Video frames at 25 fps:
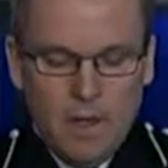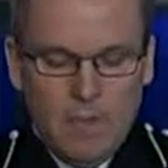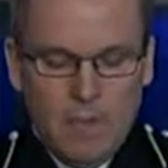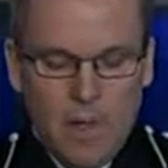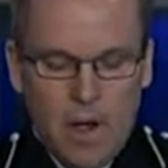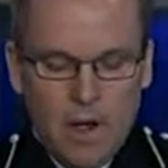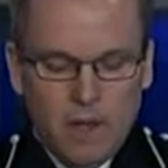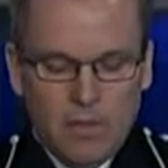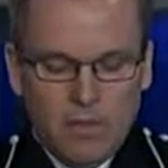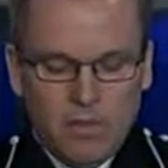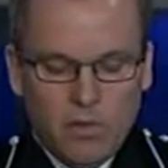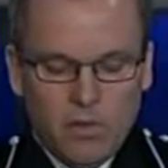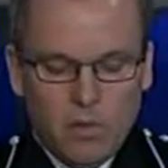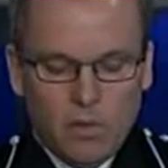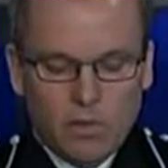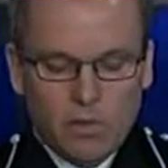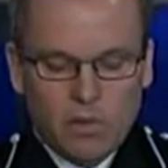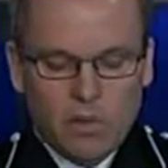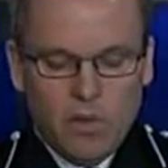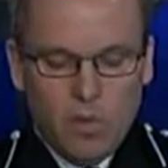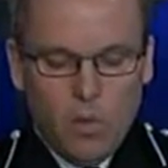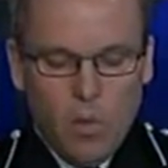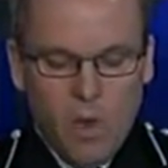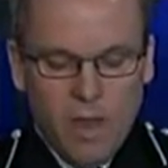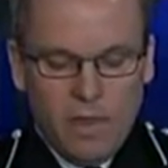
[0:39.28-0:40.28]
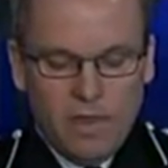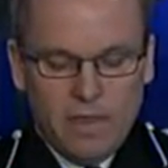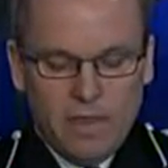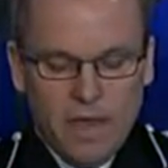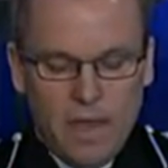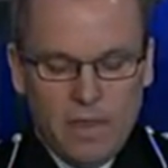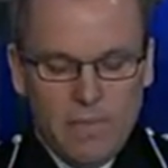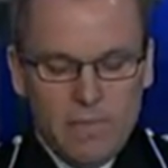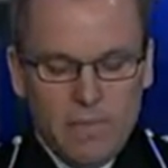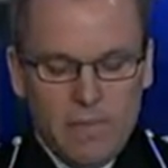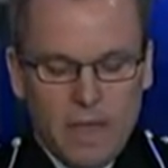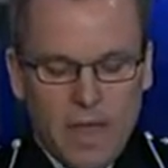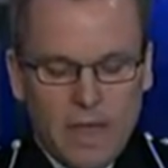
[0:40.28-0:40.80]
My thoughts are with
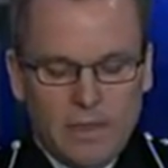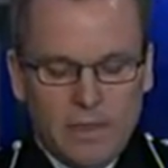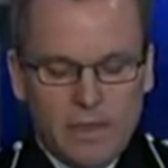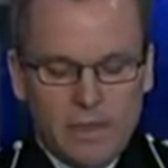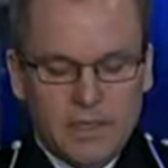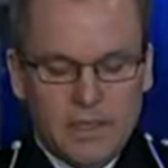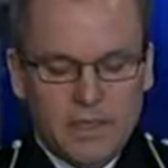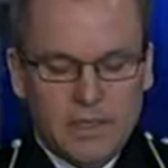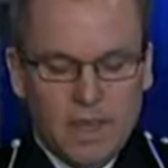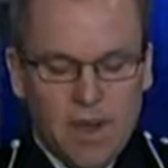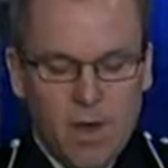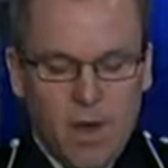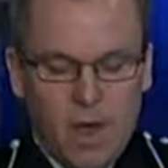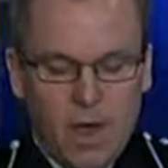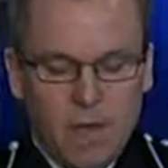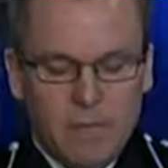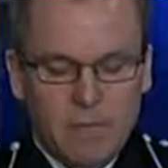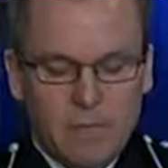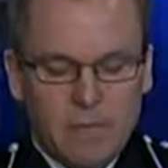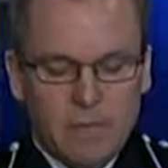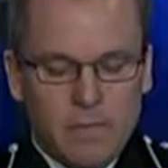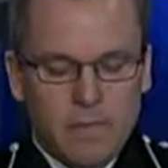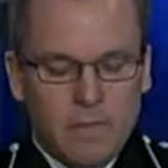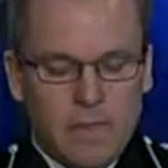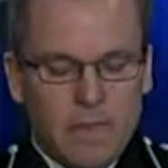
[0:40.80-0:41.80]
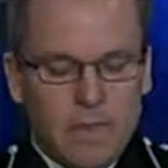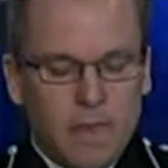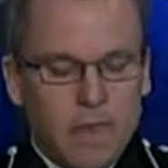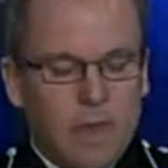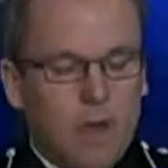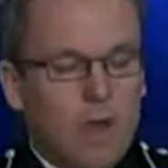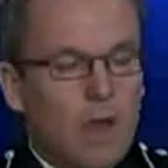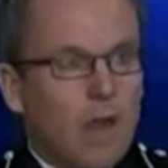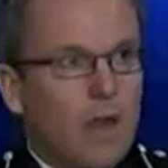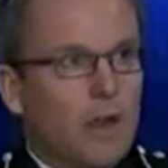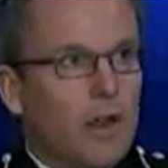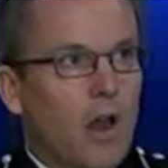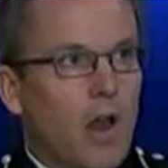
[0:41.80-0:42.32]
them at this time,
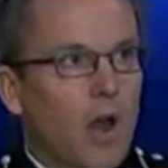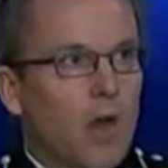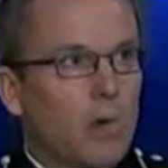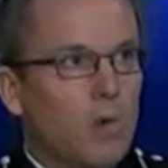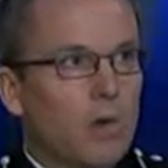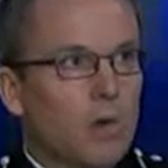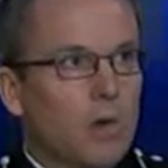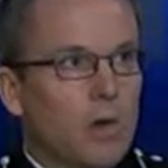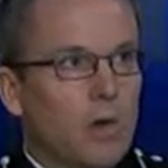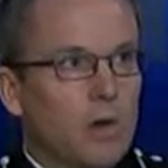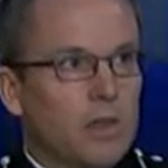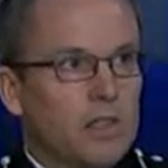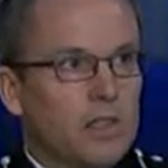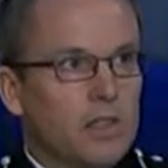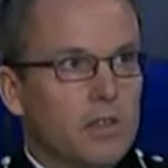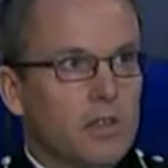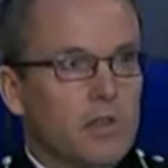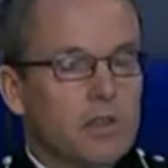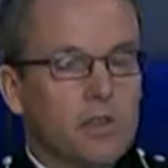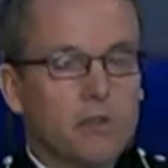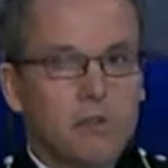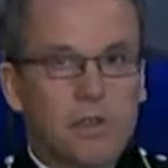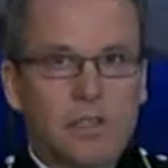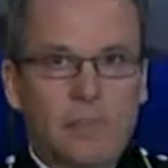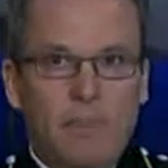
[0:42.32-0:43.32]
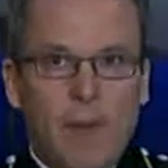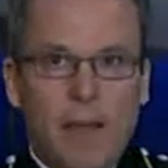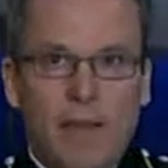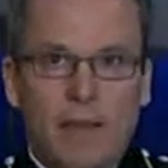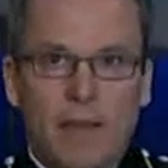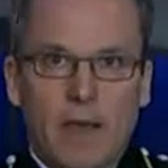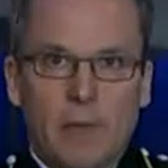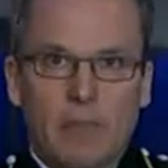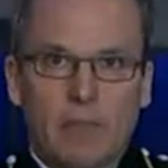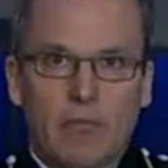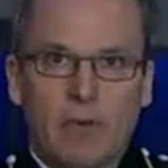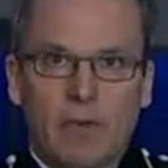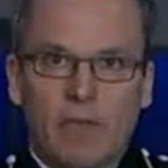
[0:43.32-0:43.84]
and I would ask you to respect
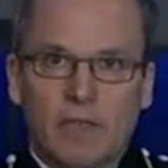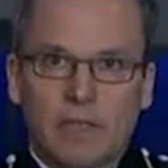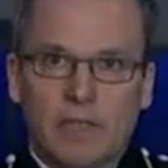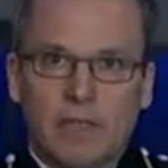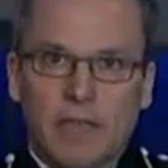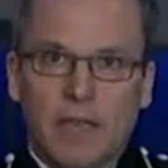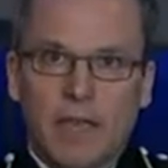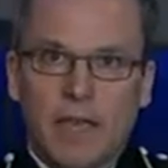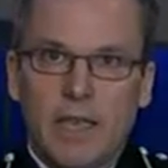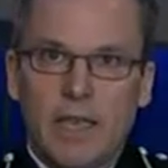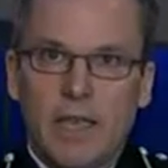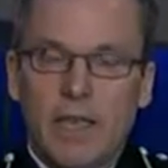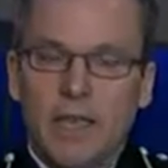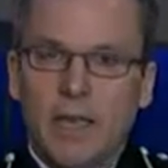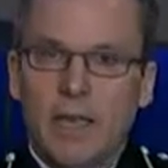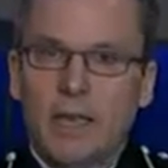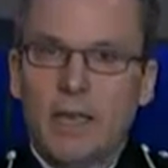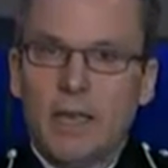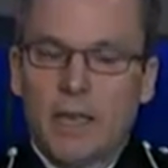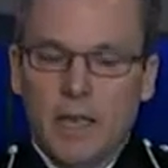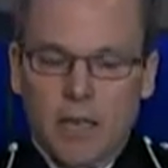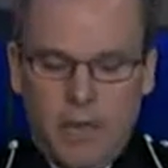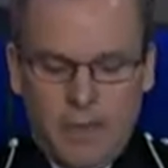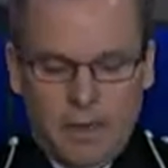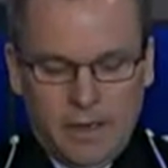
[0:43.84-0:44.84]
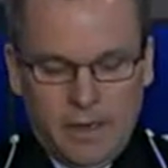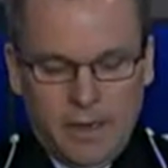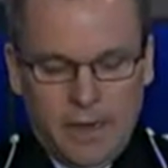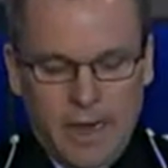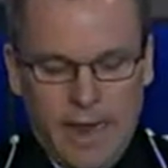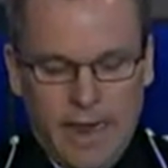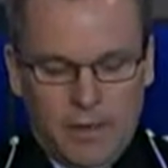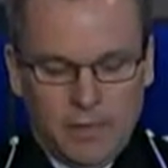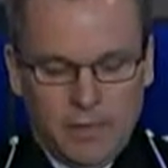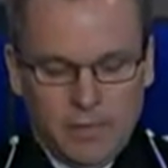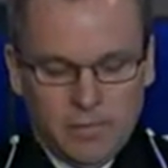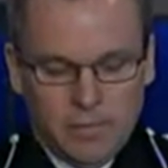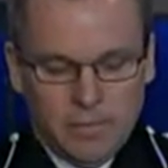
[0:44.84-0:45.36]
their privacy and
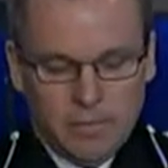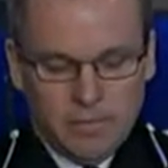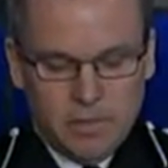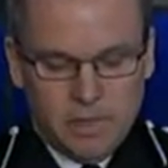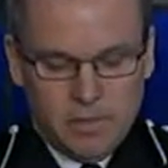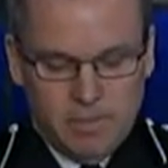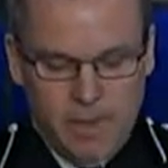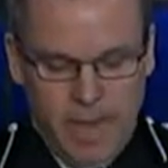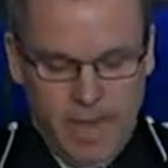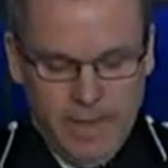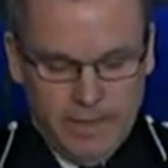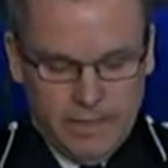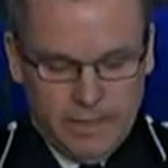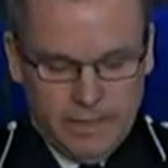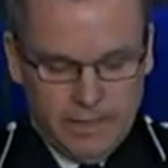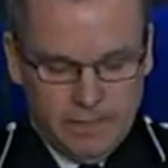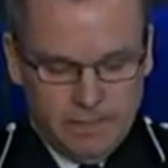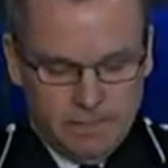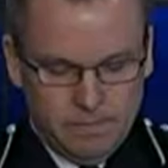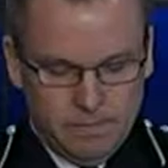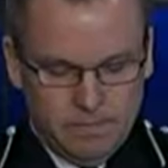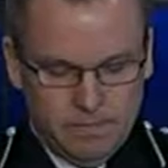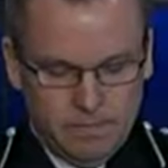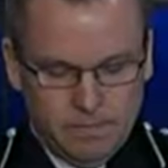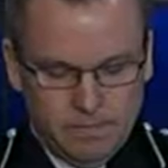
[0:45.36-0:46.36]
allow them some space.